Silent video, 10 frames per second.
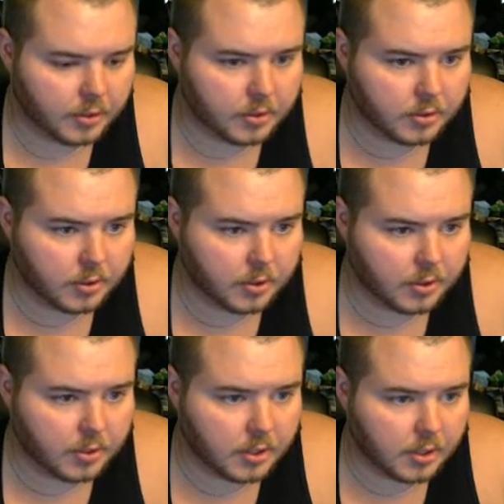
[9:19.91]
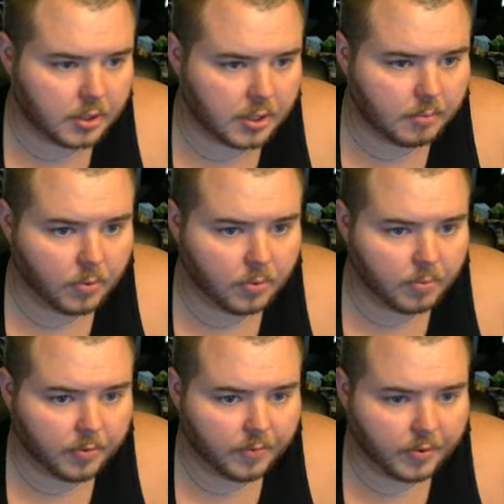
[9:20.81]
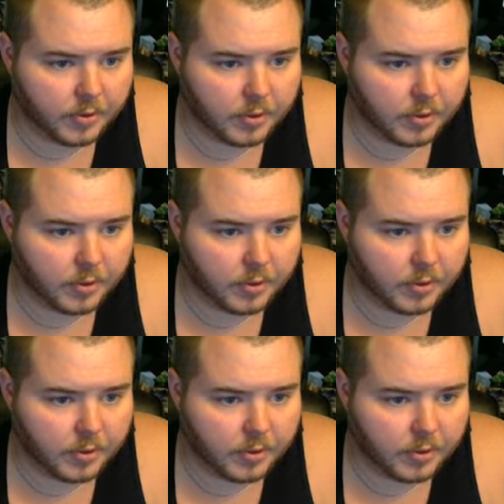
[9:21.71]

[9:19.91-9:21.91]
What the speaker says: So let's keep on moving.